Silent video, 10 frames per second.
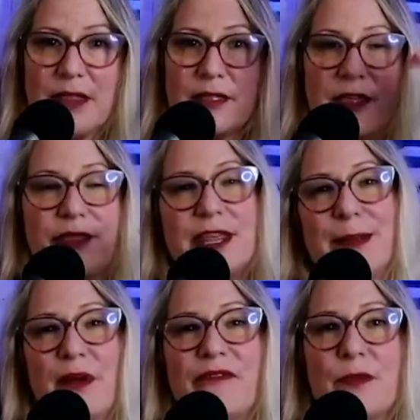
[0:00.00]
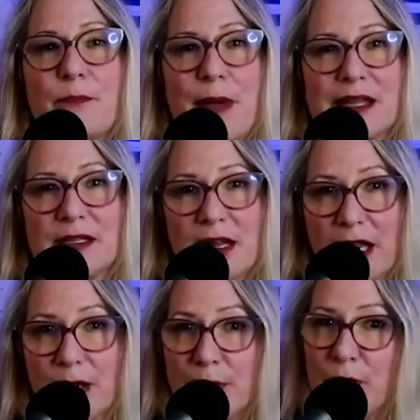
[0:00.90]
the theme of the metal
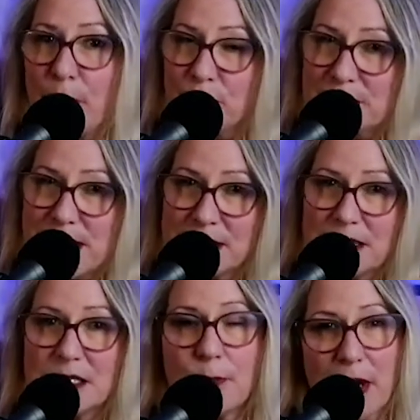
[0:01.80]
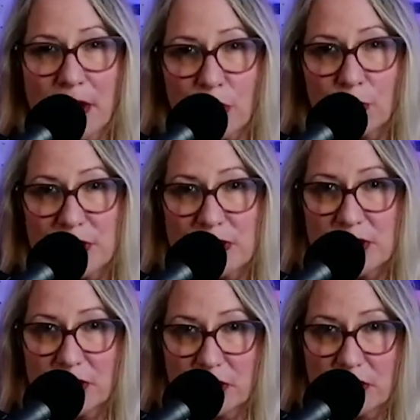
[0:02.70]
element represented by
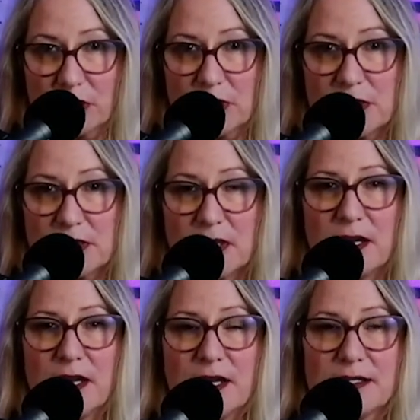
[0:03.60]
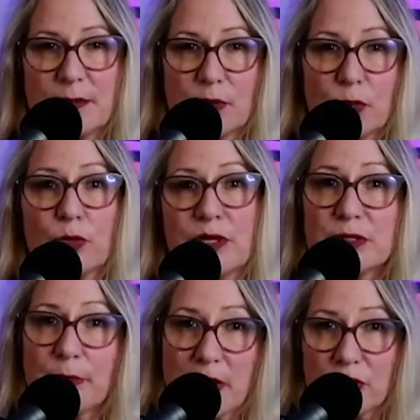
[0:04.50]
crystals is something really
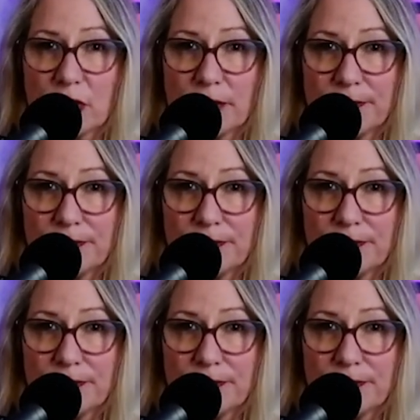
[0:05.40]
special.